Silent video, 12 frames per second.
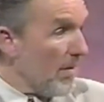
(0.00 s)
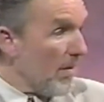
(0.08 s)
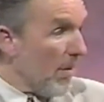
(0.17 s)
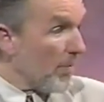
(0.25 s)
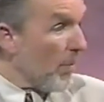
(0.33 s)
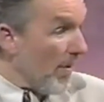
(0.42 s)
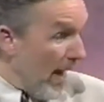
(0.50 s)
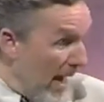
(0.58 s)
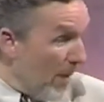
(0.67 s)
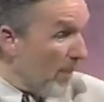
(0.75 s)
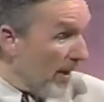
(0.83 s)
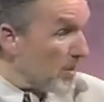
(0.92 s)
on
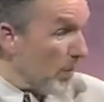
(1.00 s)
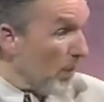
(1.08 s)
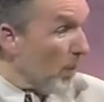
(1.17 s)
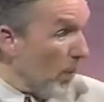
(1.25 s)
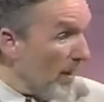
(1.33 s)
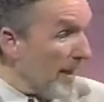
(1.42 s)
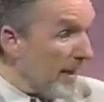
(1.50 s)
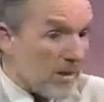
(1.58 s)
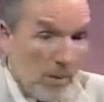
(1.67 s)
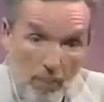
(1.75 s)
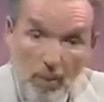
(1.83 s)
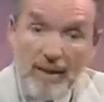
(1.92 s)
how much we're willing
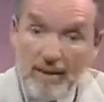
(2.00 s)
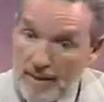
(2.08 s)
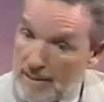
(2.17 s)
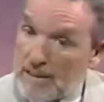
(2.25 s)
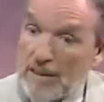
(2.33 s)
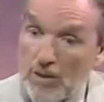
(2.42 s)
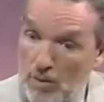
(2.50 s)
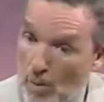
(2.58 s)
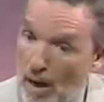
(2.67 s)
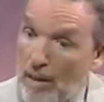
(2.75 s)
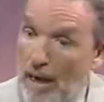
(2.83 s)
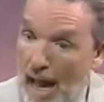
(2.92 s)
to bring this into
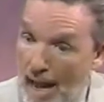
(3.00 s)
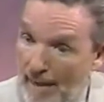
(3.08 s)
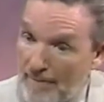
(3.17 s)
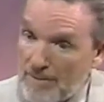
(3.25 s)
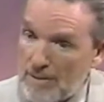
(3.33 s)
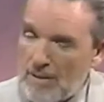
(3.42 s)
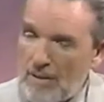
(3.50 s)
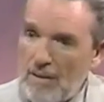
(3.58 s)
our lives.